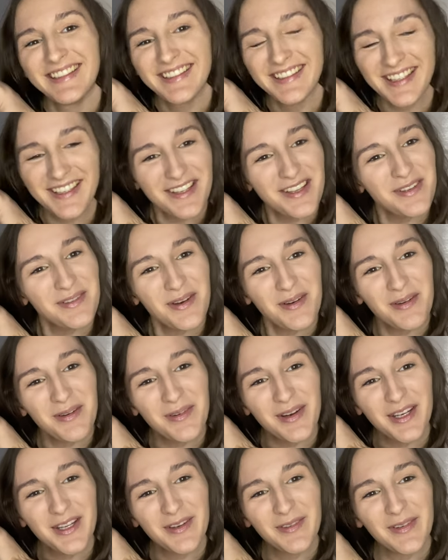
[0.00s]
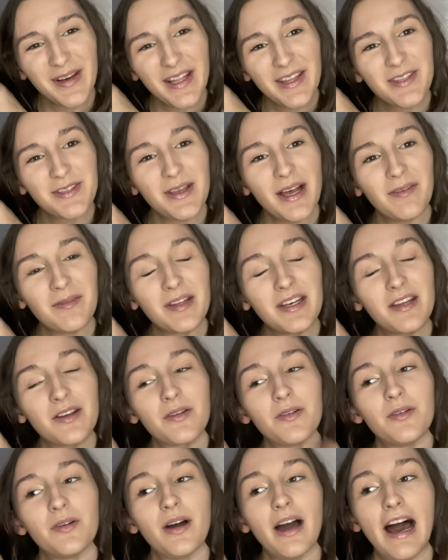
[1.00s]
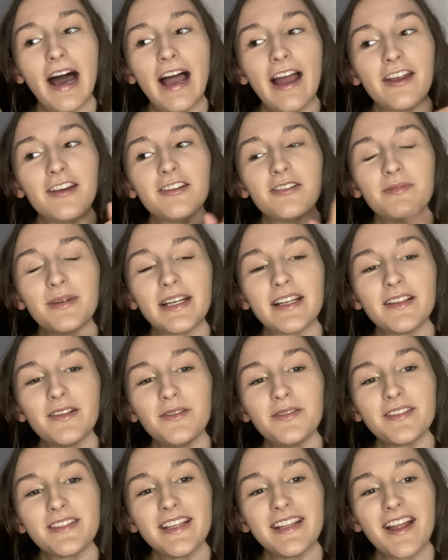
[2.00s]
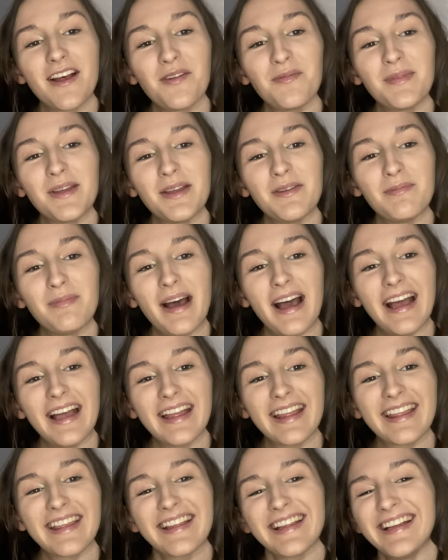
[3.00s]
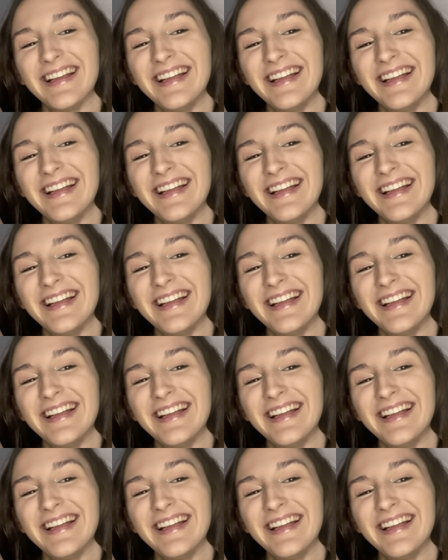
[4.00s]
this is what we're working with. So I'm gonna go iron my clothes and I'll be back.